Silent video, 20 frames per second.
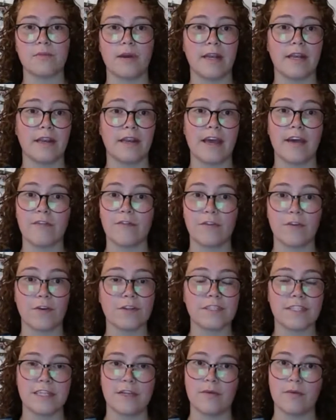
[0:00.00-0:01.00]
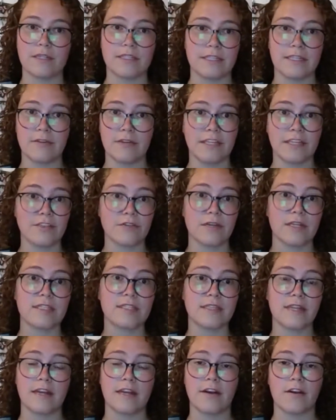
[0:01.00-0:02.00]
when at first he wasn't
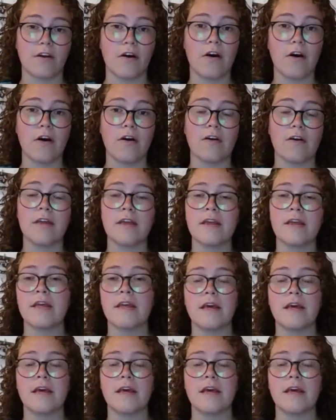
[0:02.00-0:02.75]
interested at all.